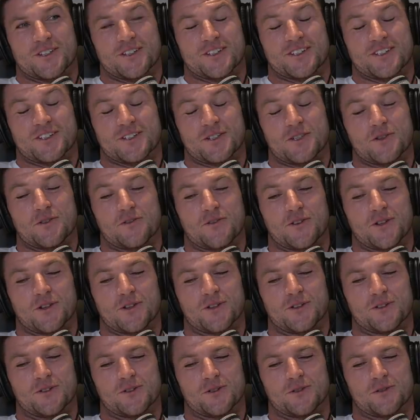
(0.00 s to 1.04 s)
Do you
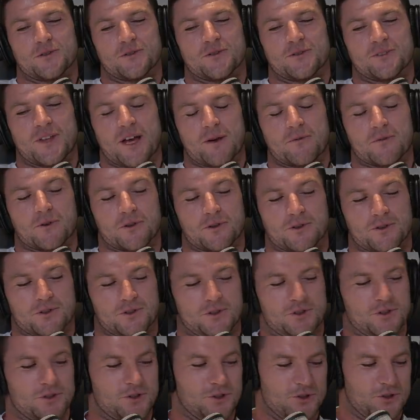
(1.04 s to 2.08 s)
feel that
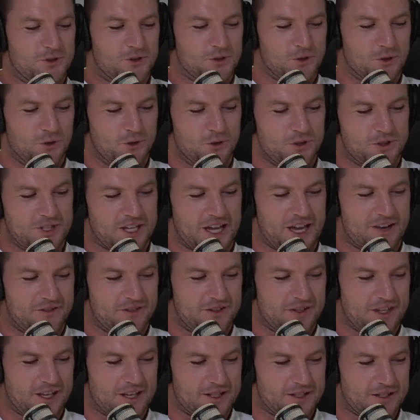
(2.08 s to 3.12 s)
because Sean gave you
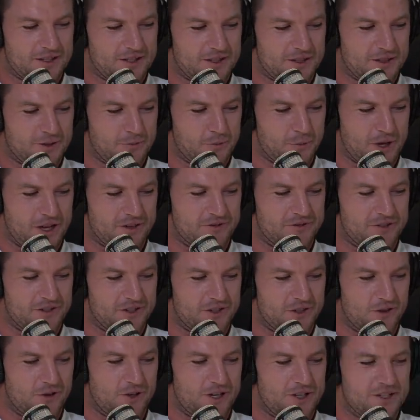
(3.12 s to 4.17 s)
that bed for the
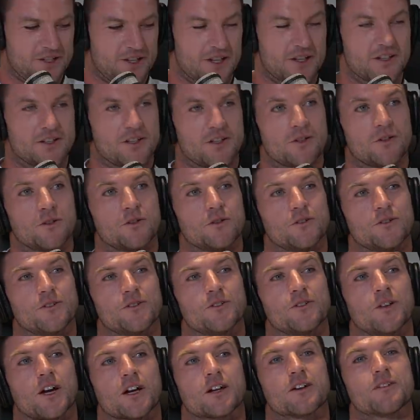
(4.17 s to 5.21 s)
night that you're,
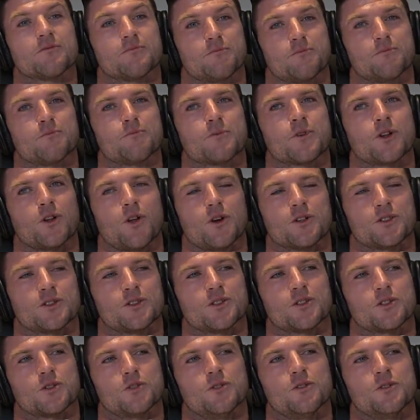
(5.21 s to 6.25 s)
like, closer indebted to
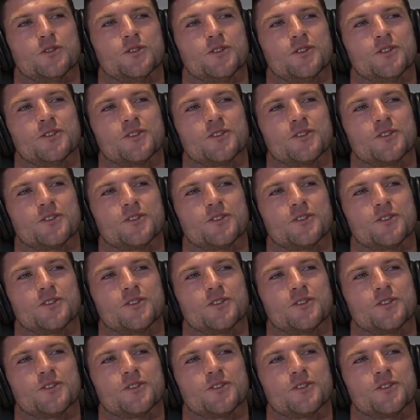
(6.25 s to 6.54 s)
Sean?